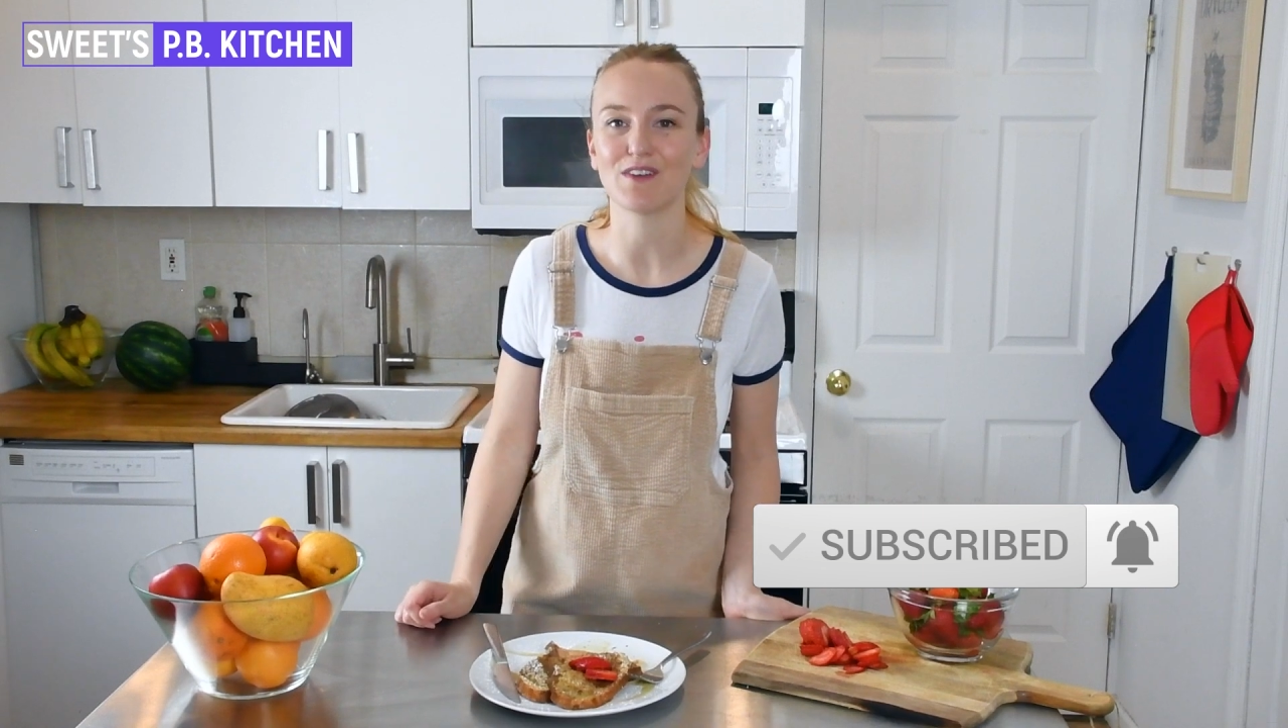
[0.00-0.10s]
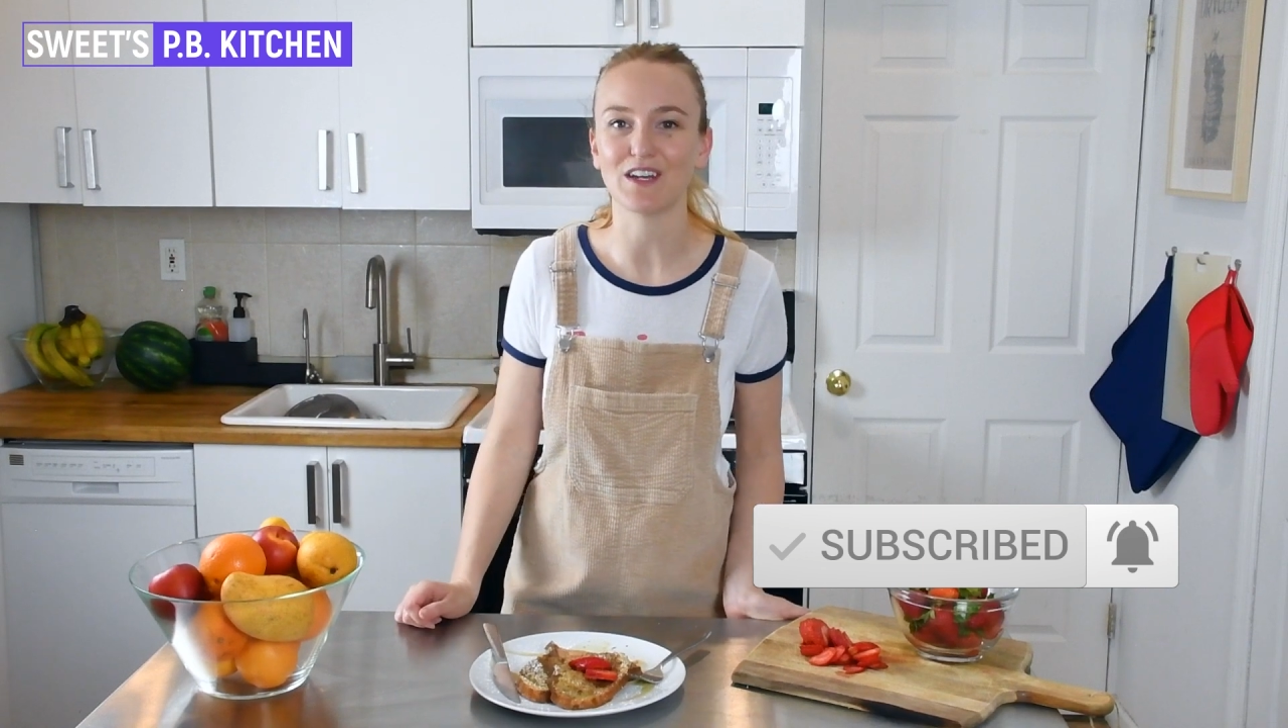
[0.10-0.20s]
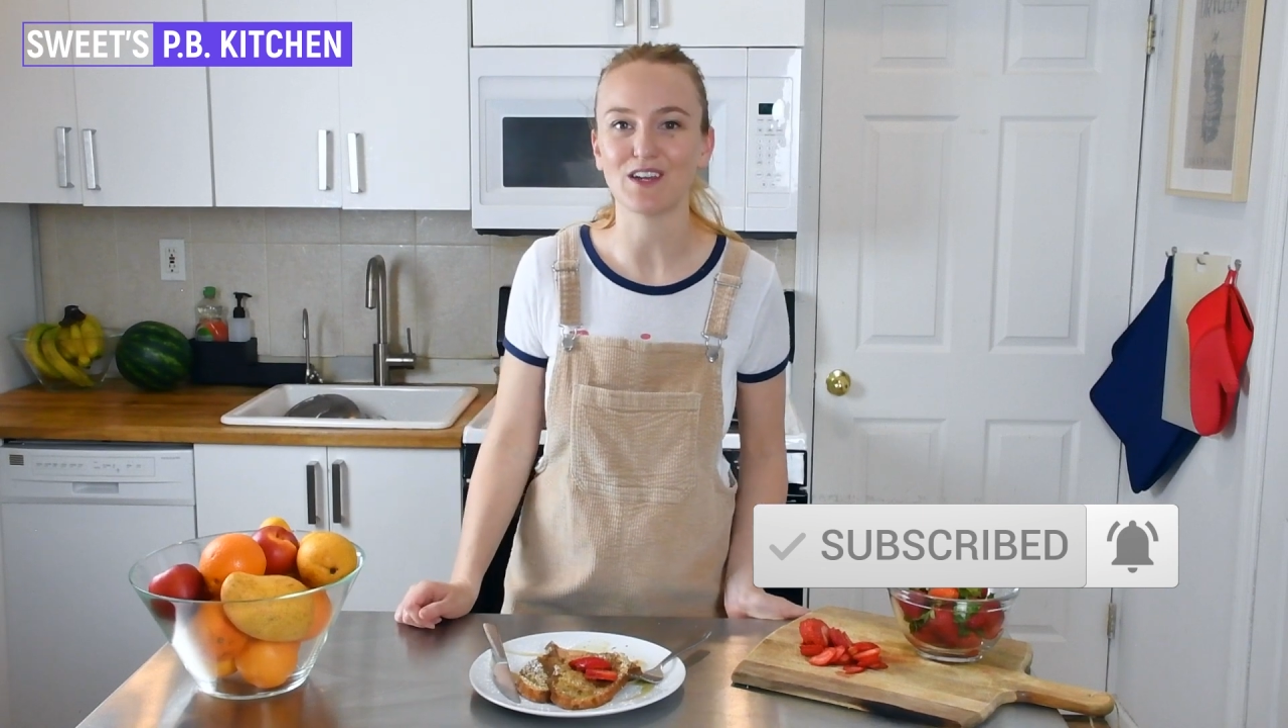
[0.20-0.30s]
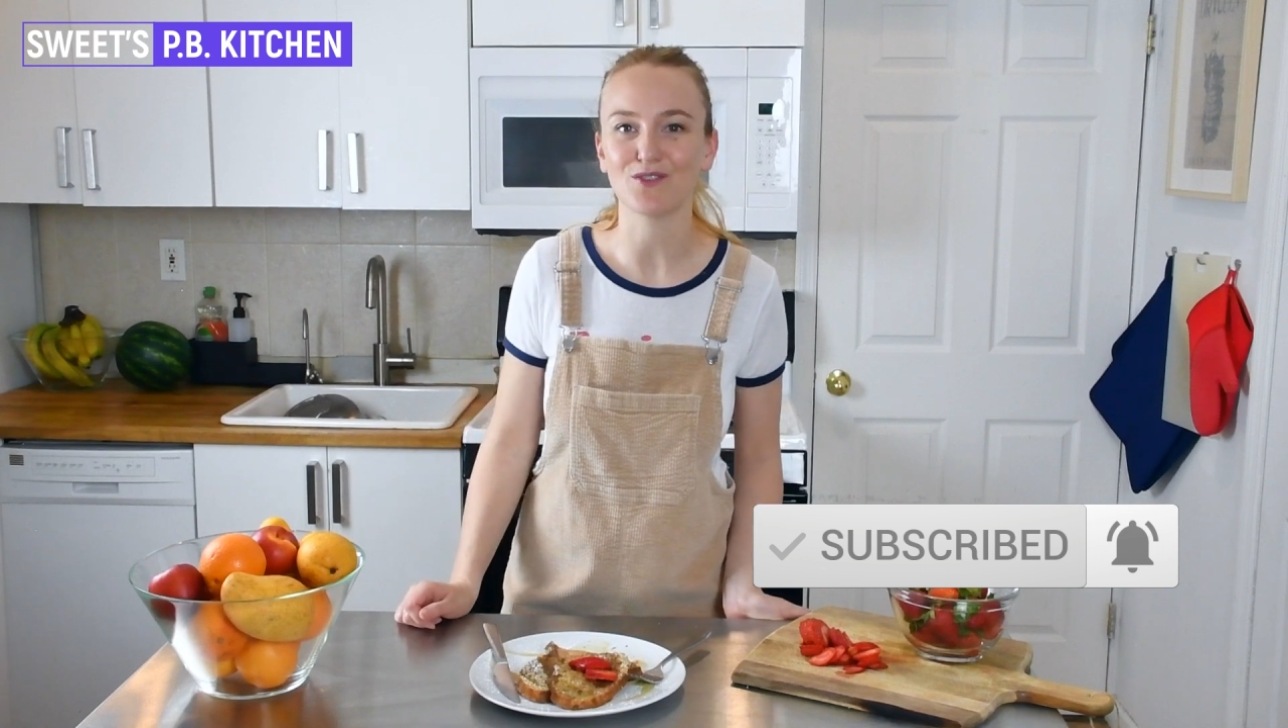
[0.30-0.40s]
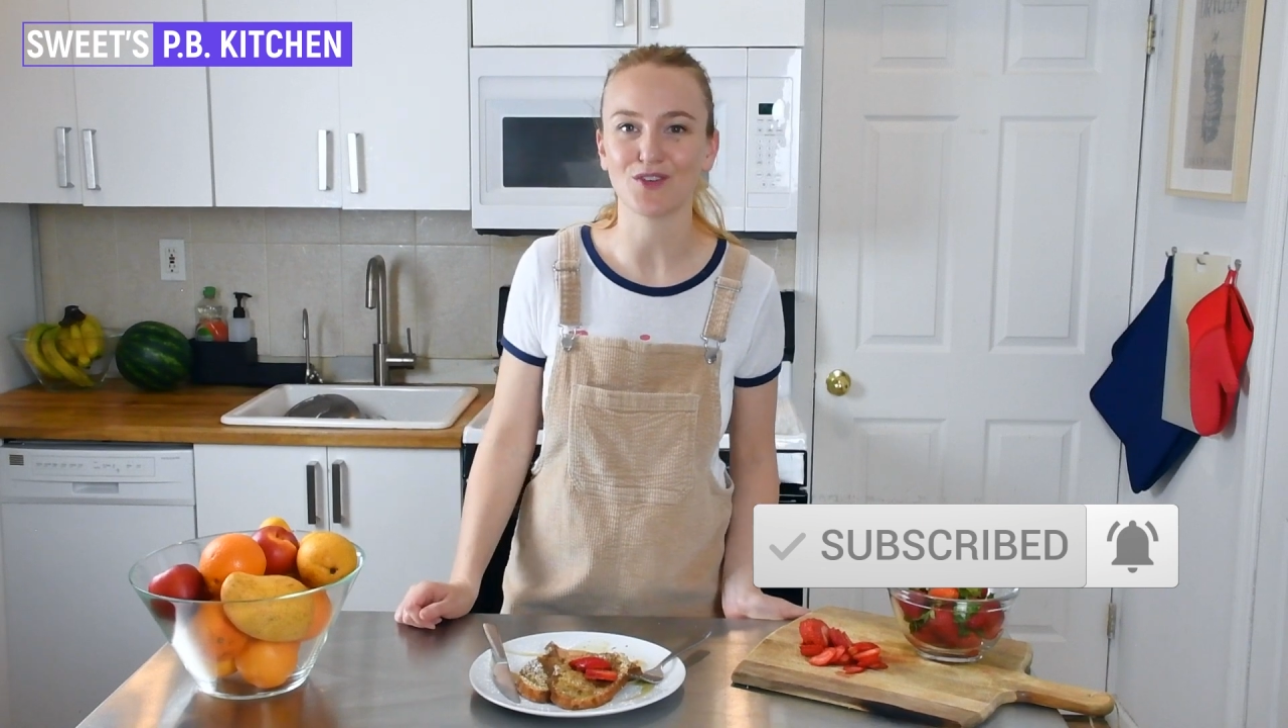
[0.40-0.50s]

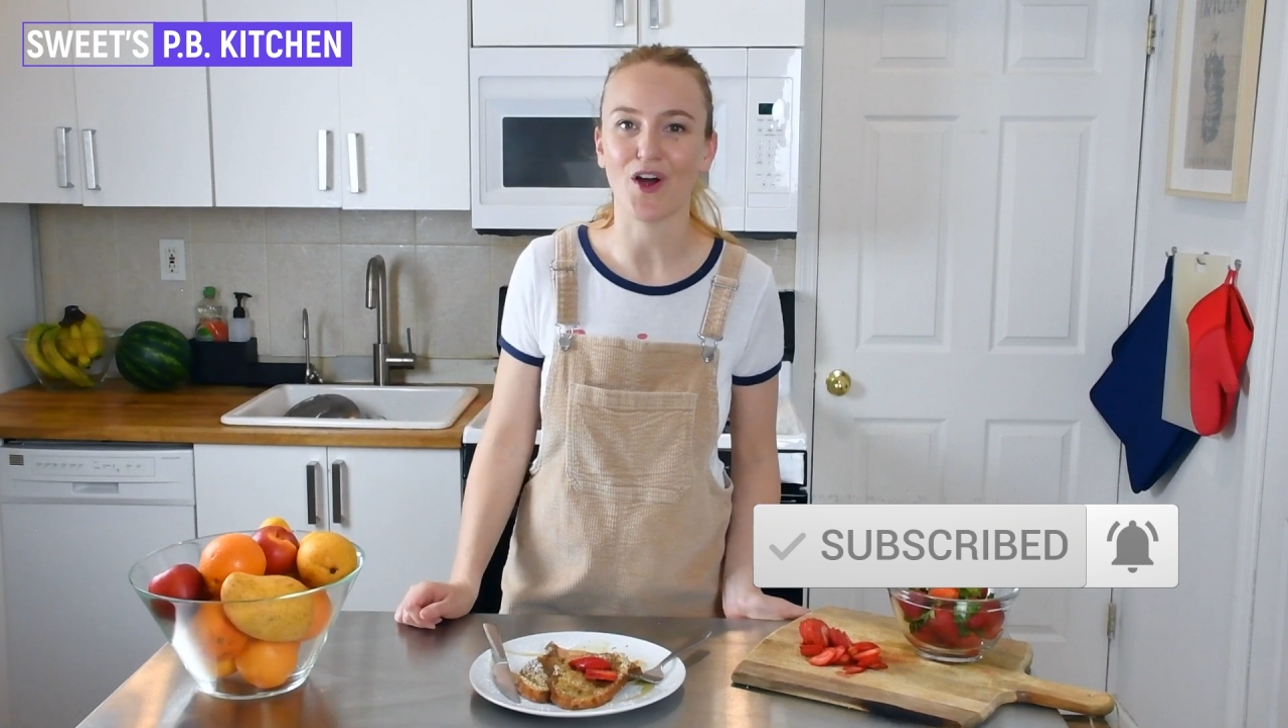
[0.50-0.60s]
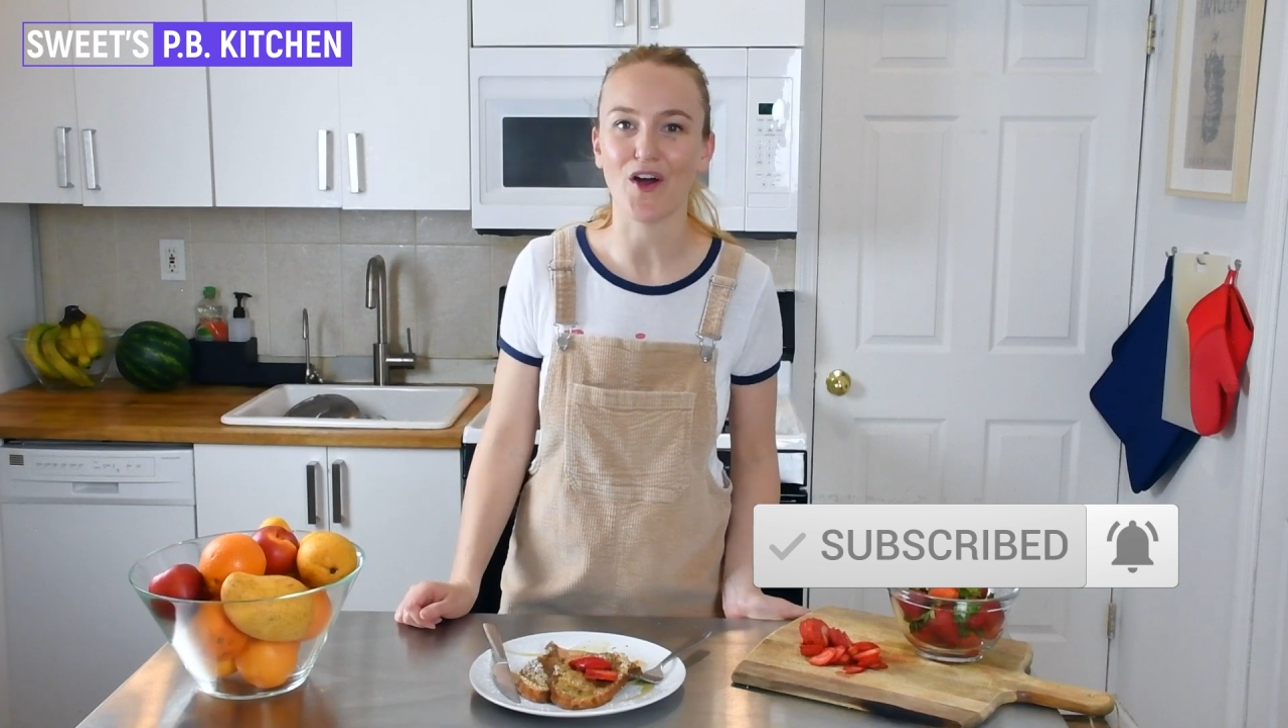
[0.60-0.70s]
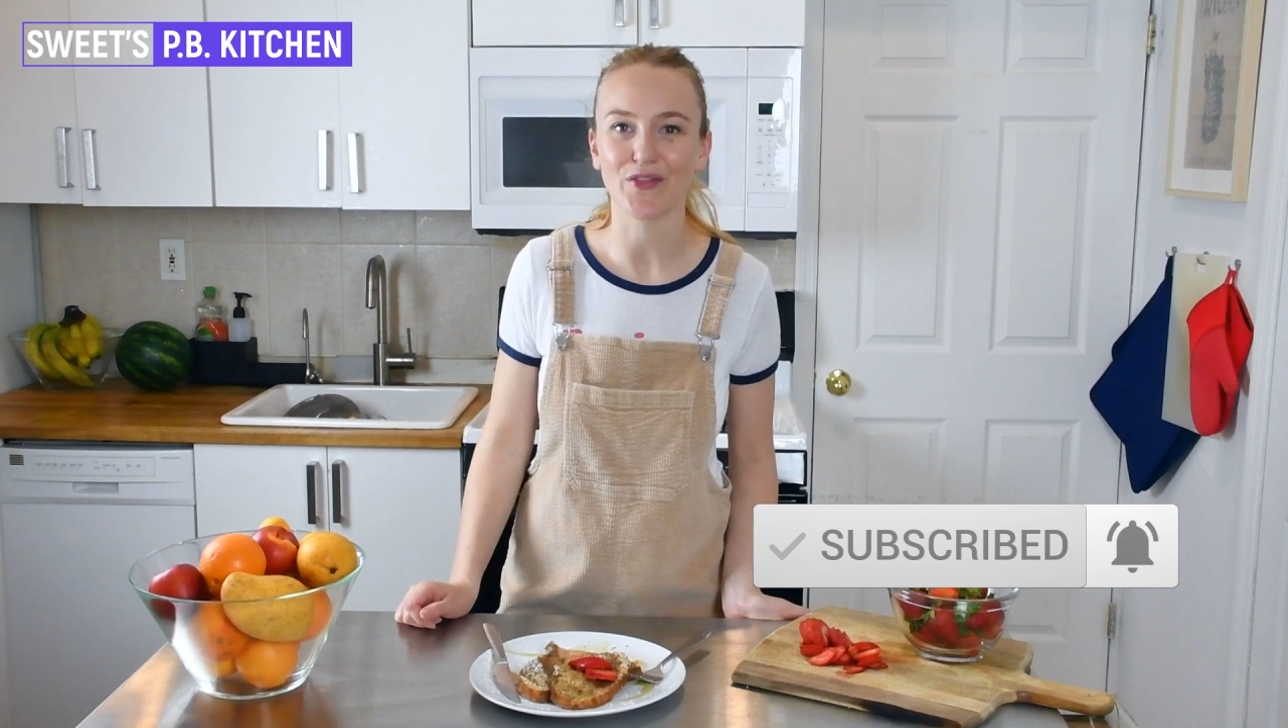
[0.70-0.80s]
videos are